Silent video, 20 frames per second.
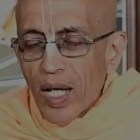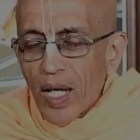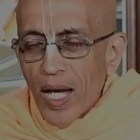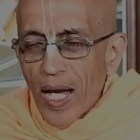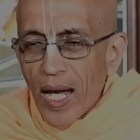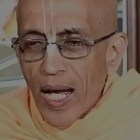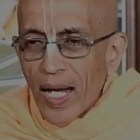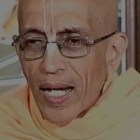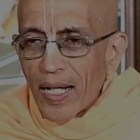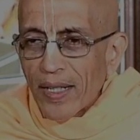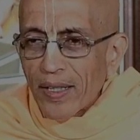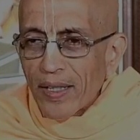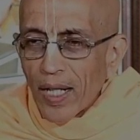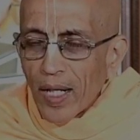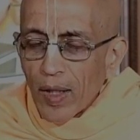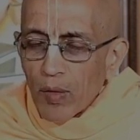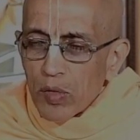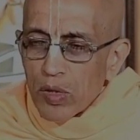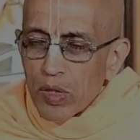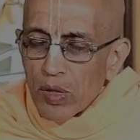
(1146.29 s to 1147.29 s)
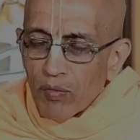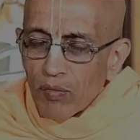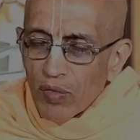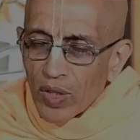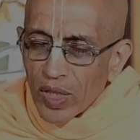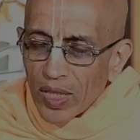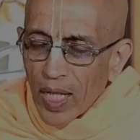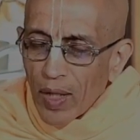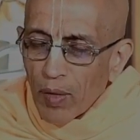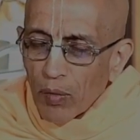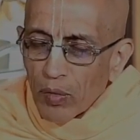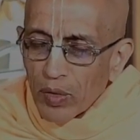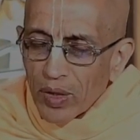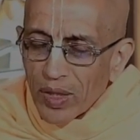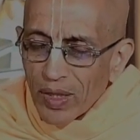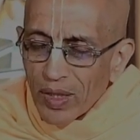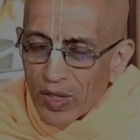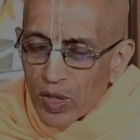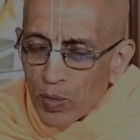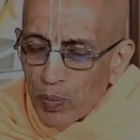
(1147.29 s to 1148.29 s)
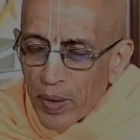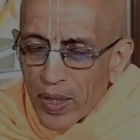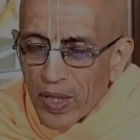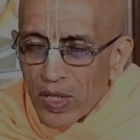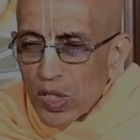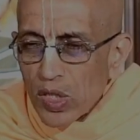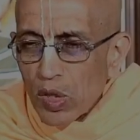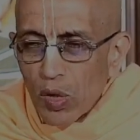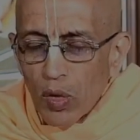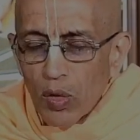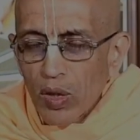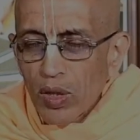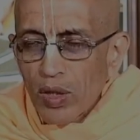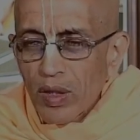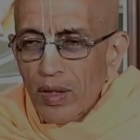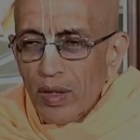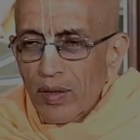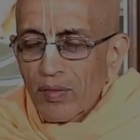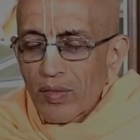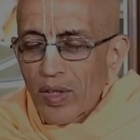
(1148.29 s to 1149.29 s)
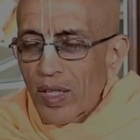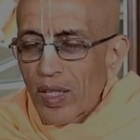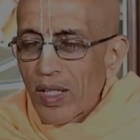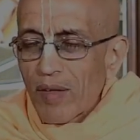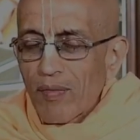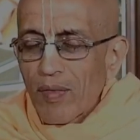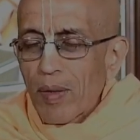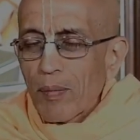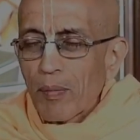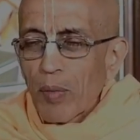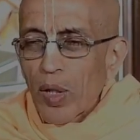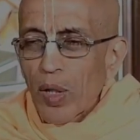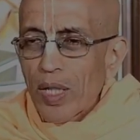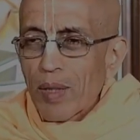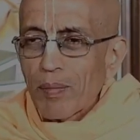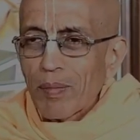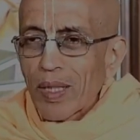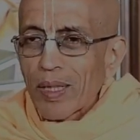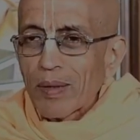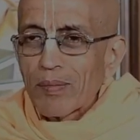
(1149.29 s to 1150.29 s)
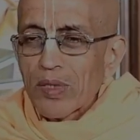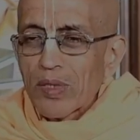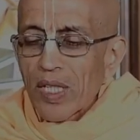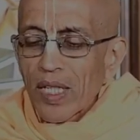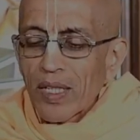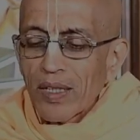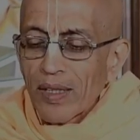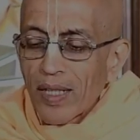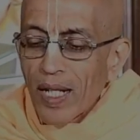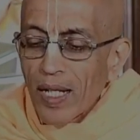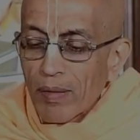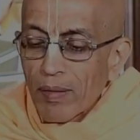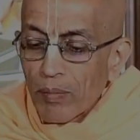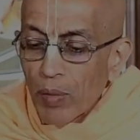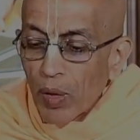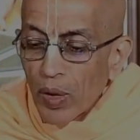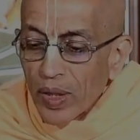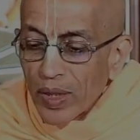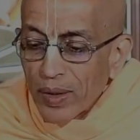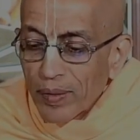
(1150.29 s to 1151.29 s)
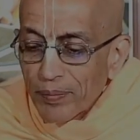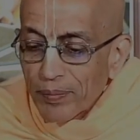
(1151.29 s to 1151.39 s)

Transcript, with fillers: and out without the spirit soul the living body becomes a dead body.